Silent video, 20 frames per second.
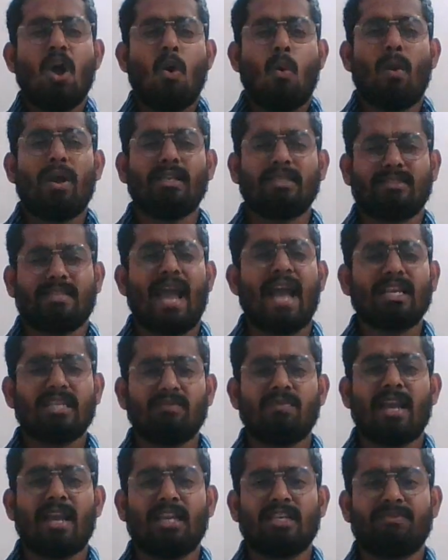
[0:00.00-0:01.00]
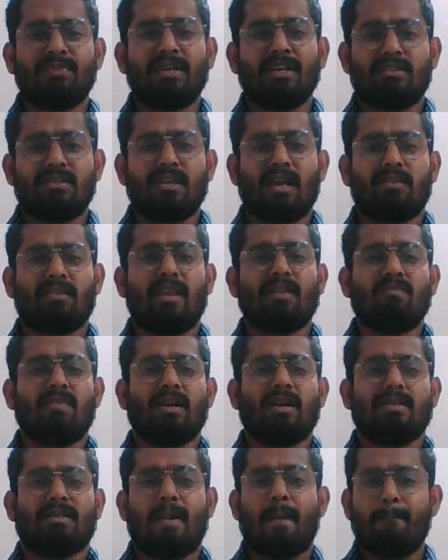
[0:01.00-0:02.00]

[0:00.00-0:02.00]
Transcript: Well, tax management is nothing but